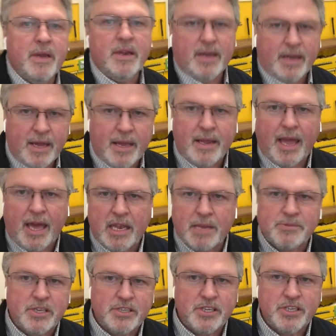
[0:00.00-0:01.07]
and again,
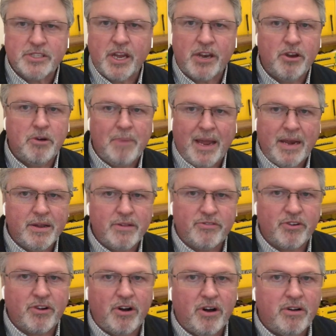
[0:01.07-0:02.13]
Caleb says he's done no
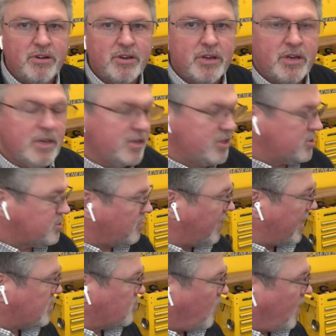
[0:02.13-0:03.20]
maintenance at all. So that's